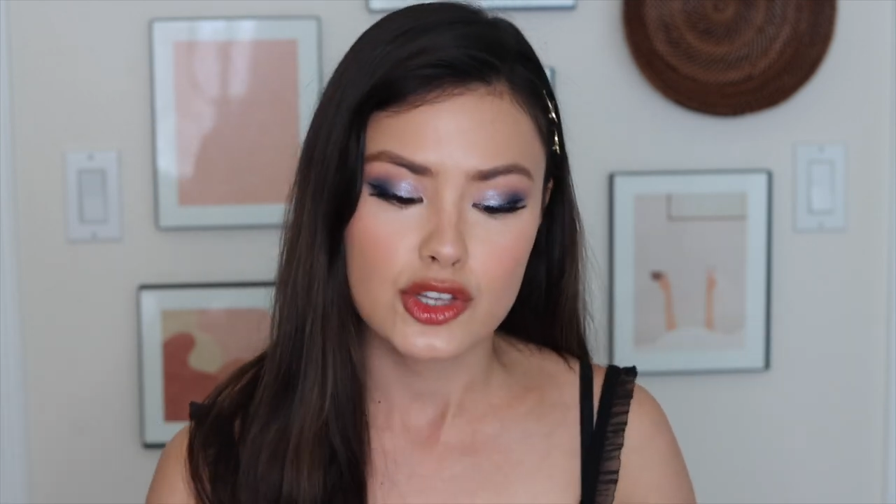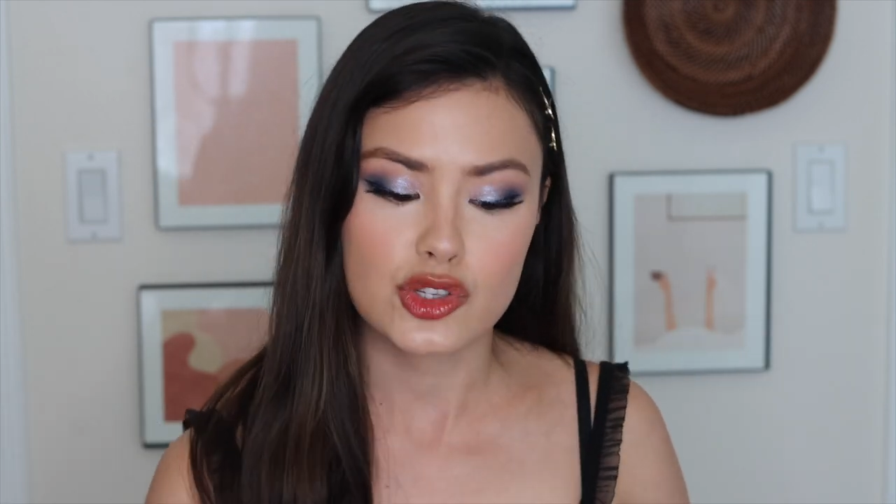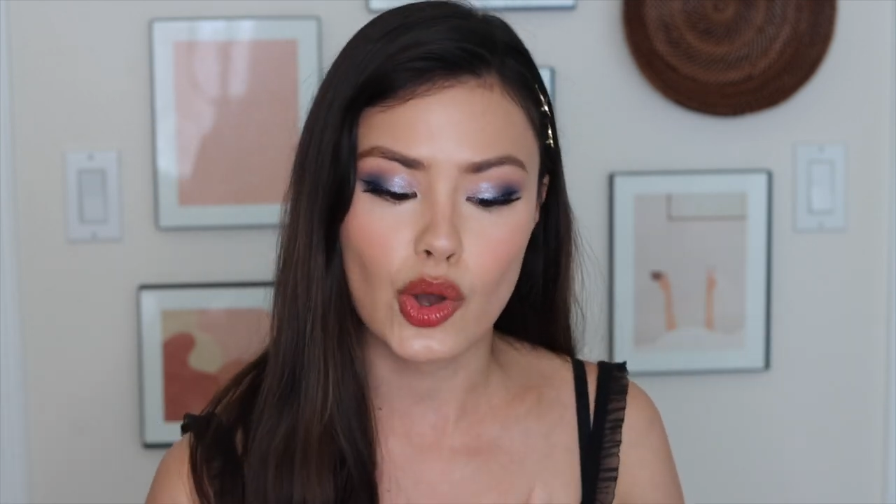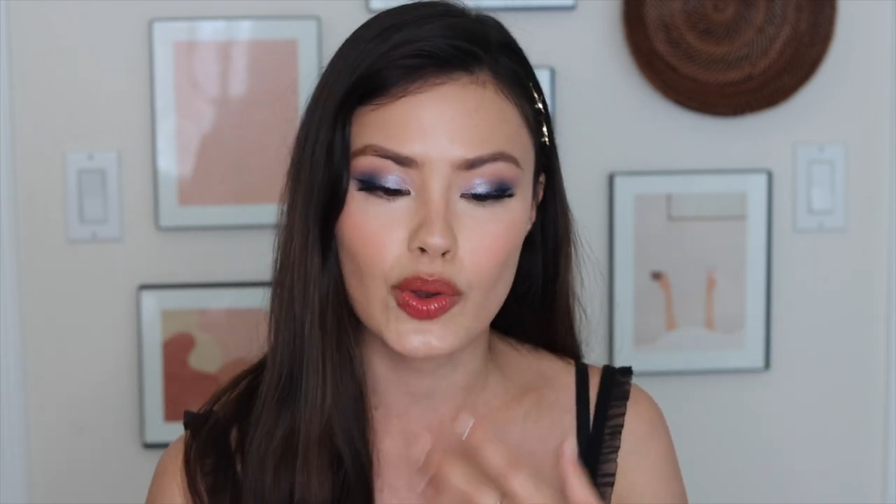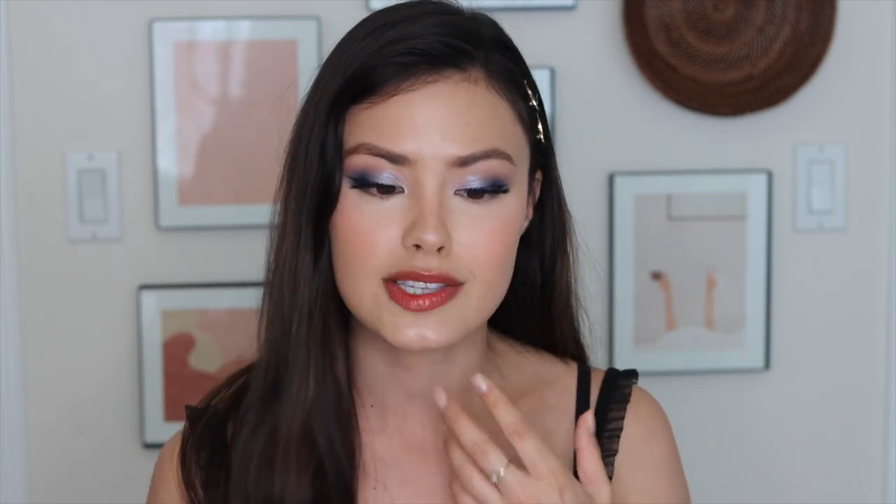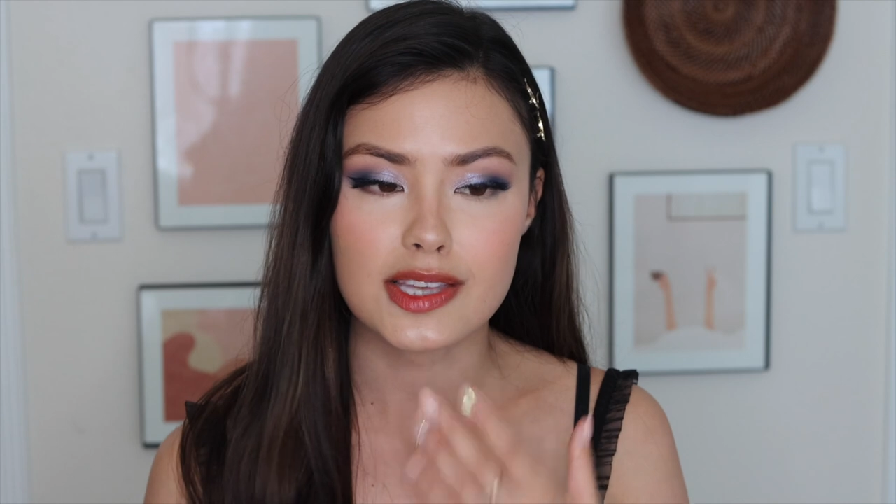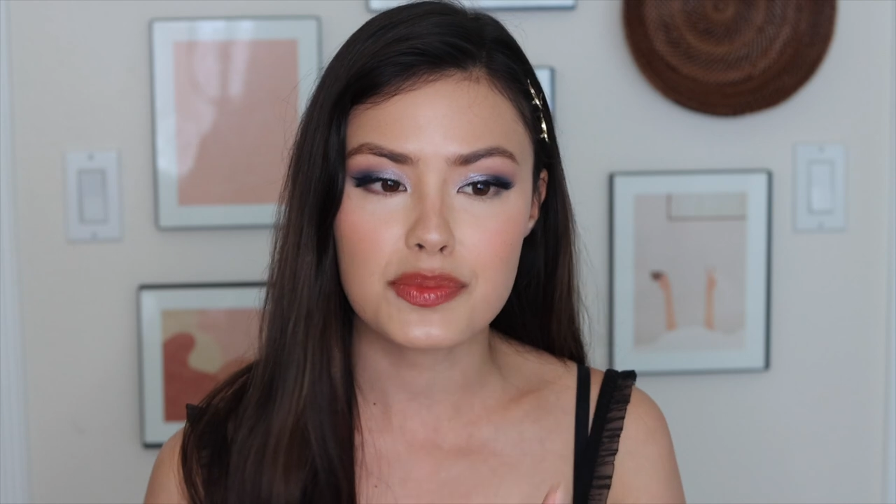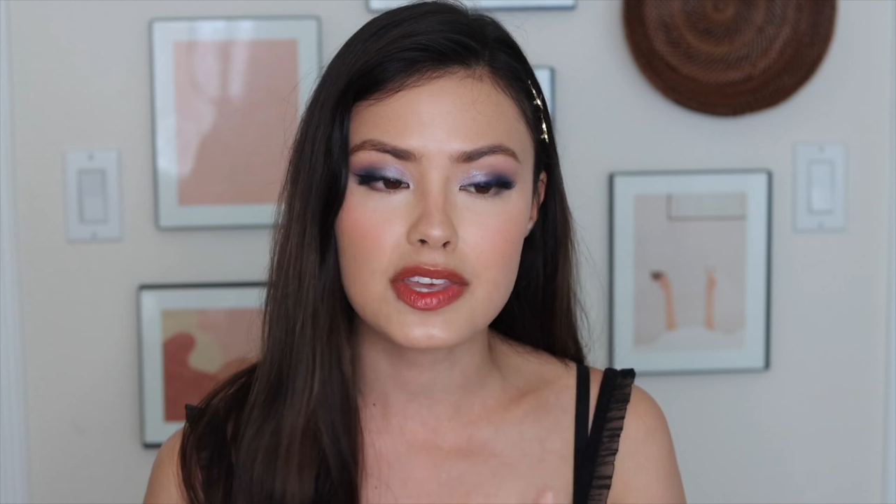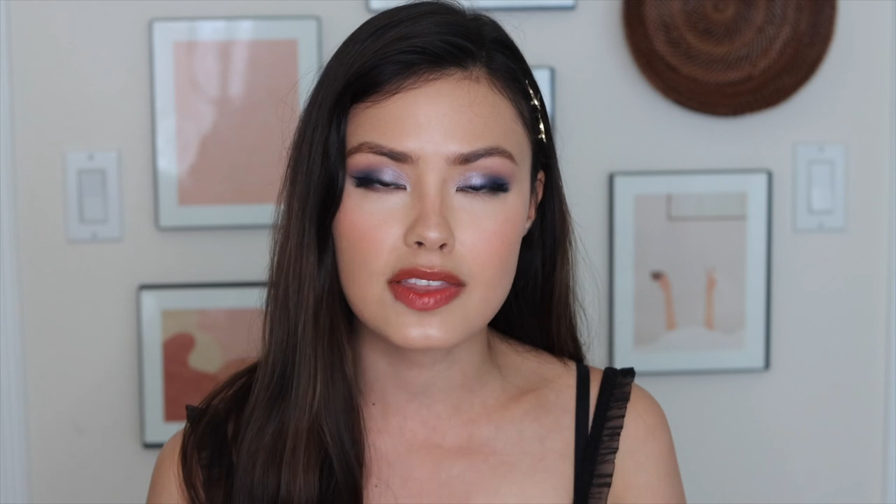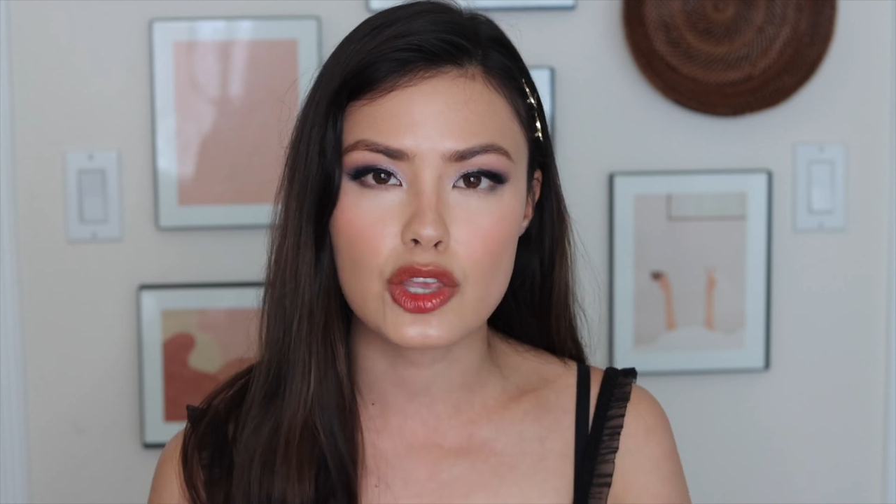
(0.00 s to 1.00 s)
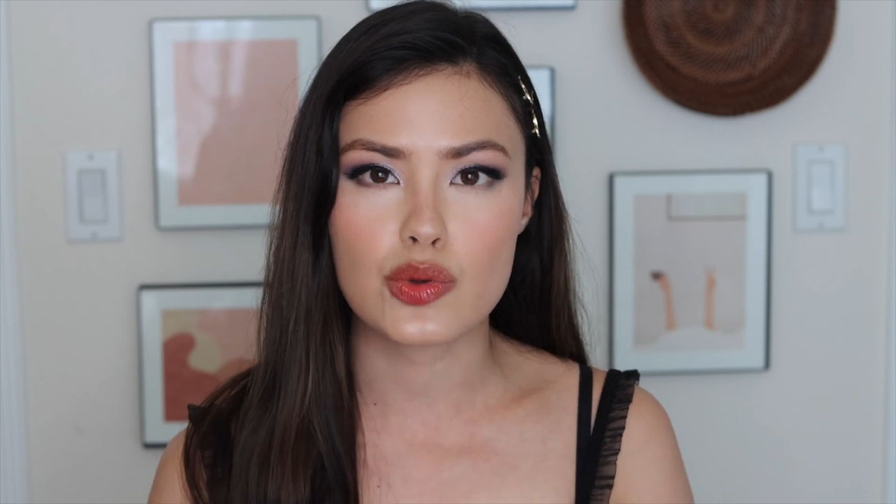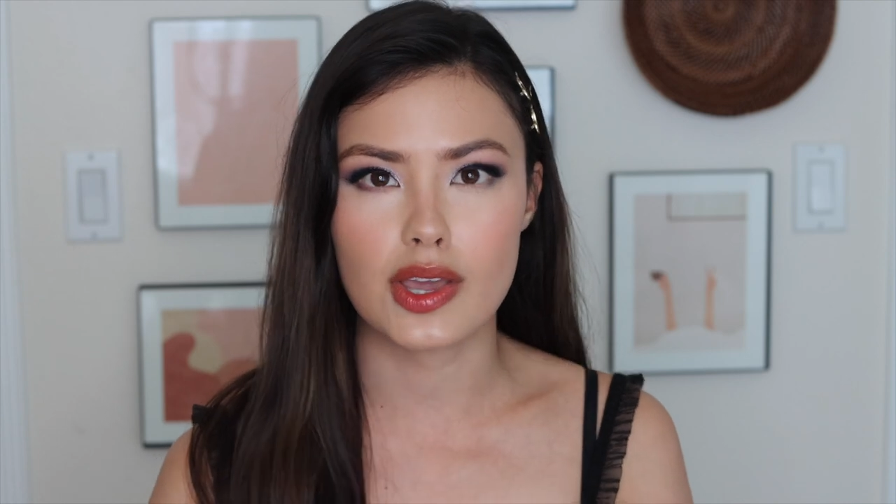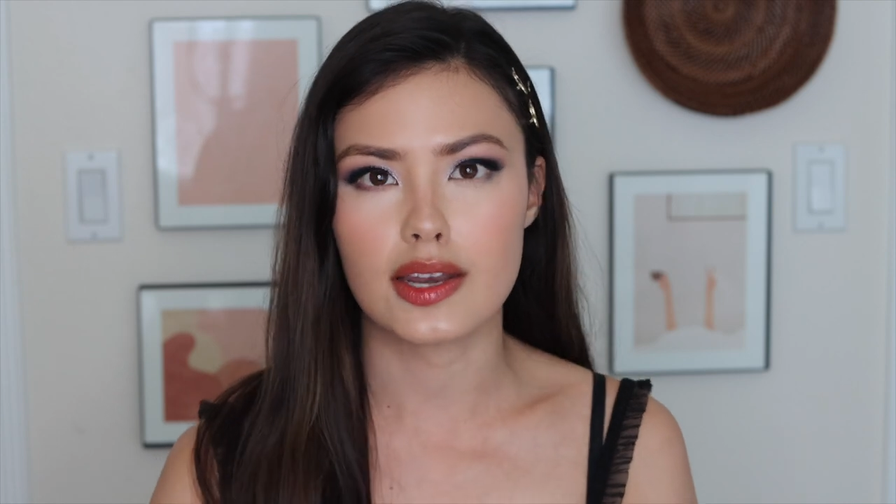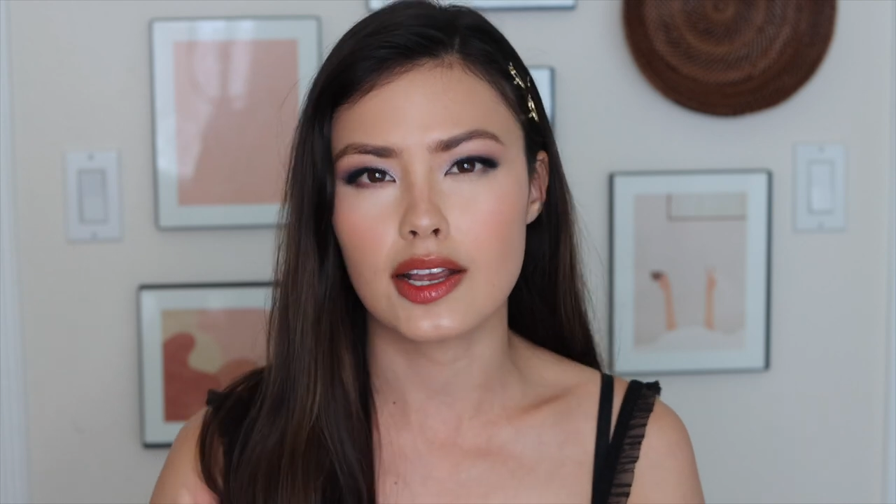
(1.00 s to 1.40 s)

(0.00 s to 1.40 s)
So it's something that you can